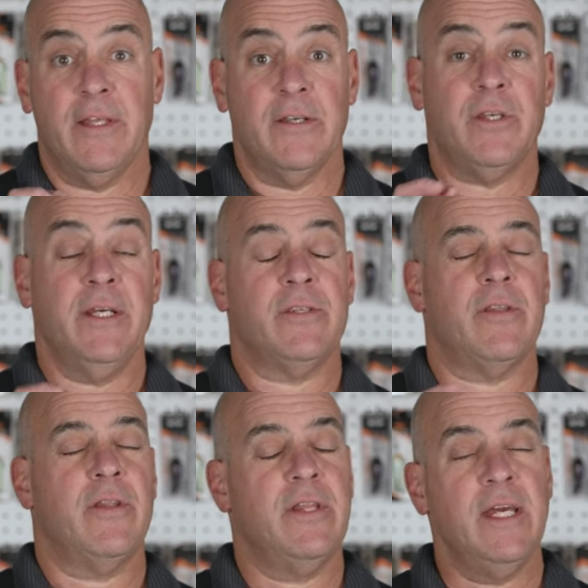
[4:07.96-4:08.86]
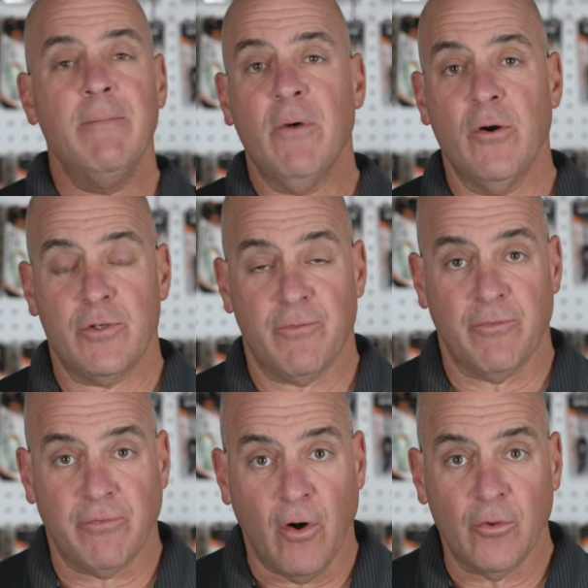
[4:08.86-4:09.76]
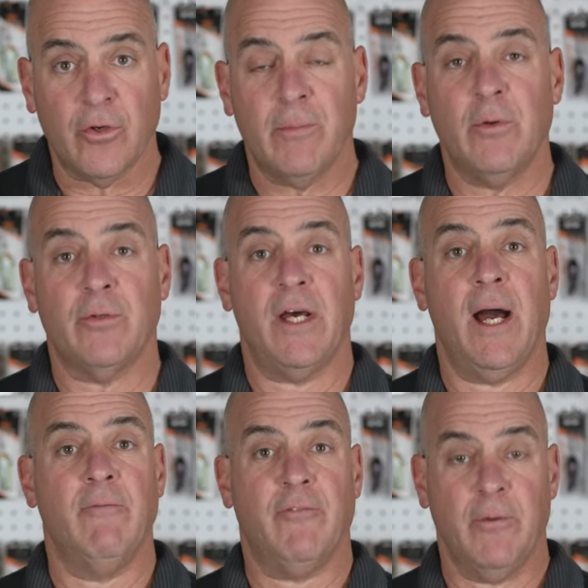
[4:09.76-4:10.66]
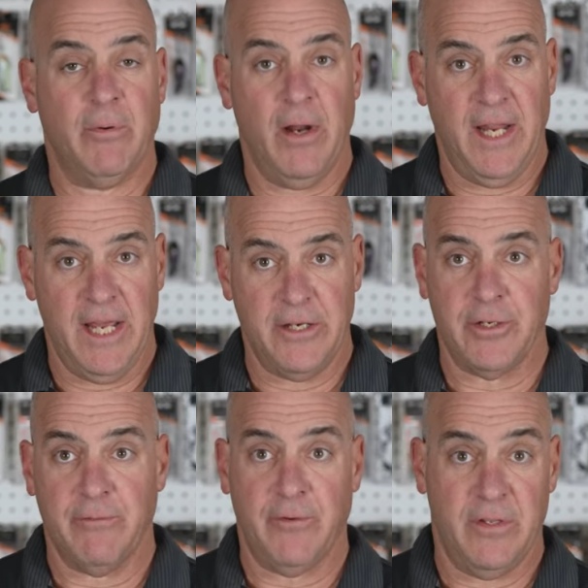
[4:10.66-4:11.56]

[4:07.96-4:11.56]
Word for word: this is the most vulnerable time for predation for